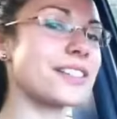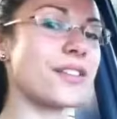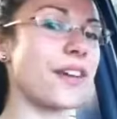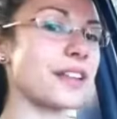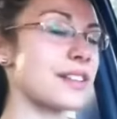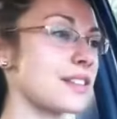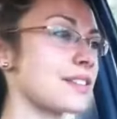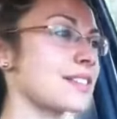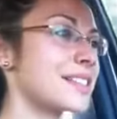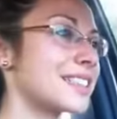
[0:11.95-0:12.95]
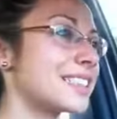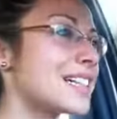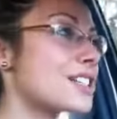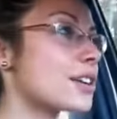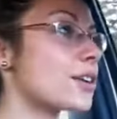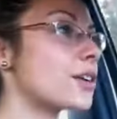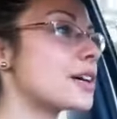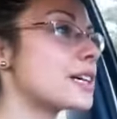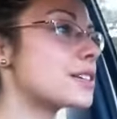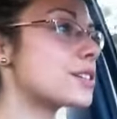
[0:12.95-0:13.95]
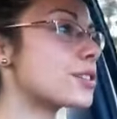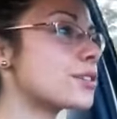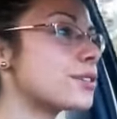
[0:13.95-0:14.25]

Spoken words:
No offense. So,